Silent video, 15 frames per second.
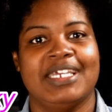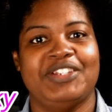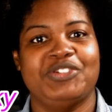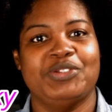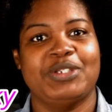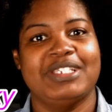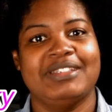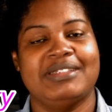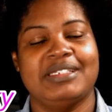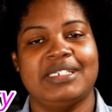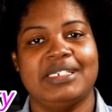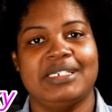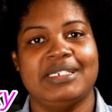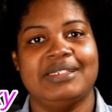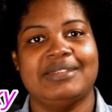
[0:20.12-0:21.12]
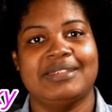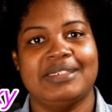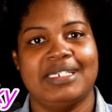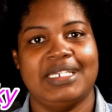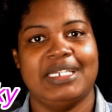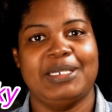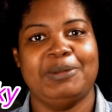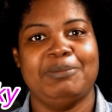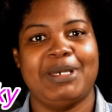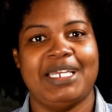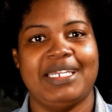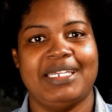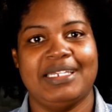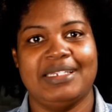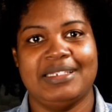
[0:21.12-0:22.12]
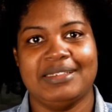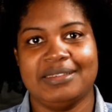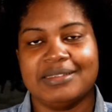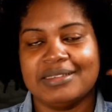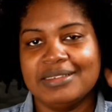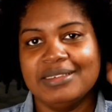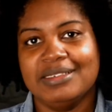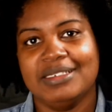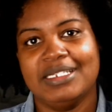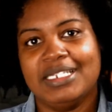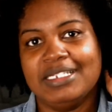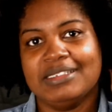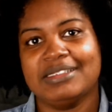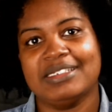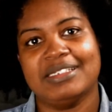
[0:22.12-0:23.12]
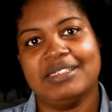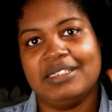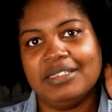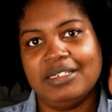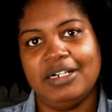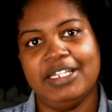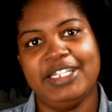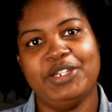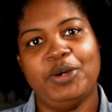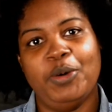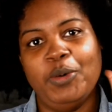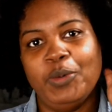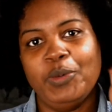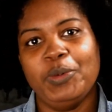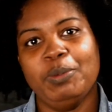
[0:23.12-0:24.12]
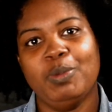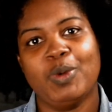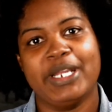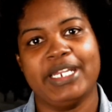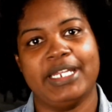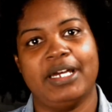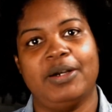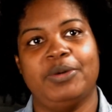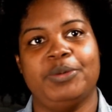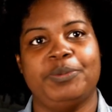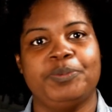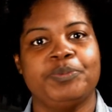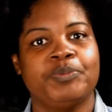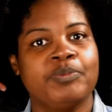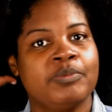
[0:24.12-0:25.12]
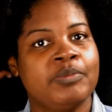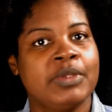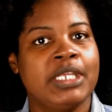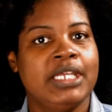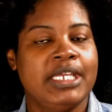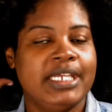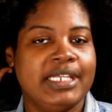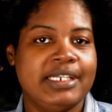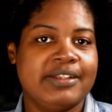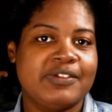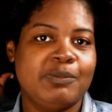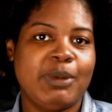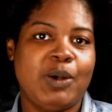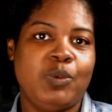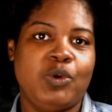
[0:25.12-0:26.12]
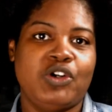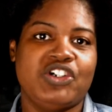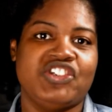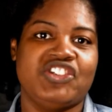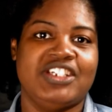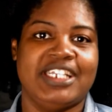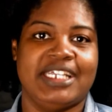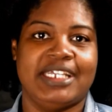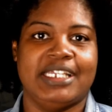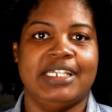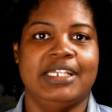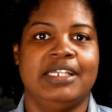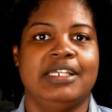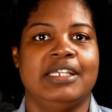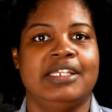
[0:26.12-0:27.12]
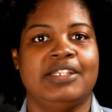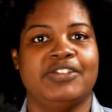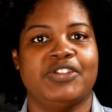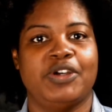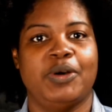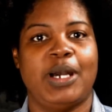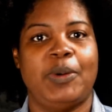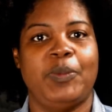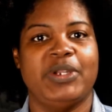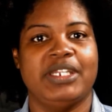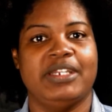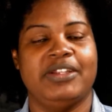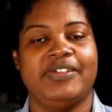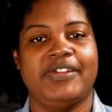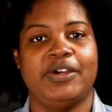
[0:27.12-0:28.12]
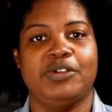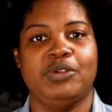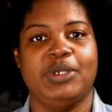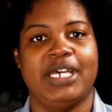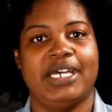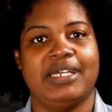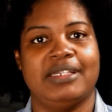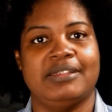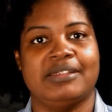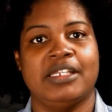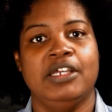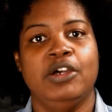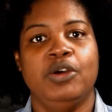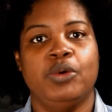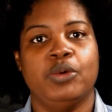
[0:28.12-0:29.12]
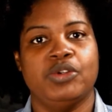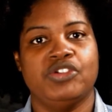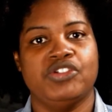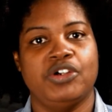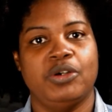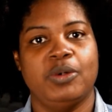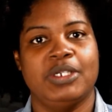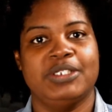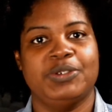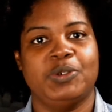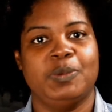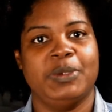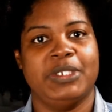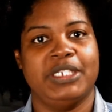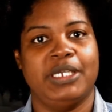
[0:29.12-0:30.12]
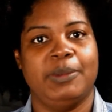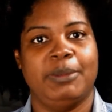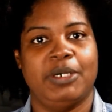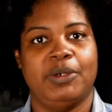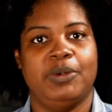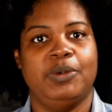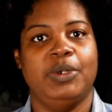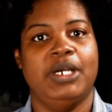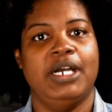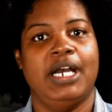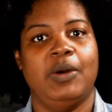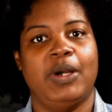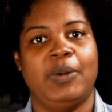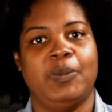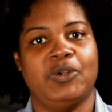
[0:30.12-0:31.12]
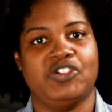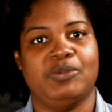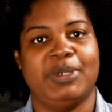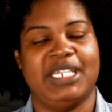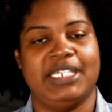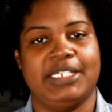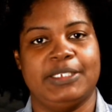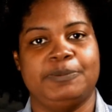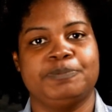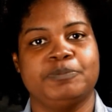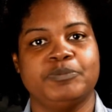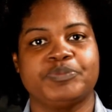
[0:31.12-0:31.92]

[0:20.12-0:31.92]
As you can see, today my hair is in an old braid out, and it's my wash day. So I wanted to tell you guys, or show a little bit about how I wash my hair.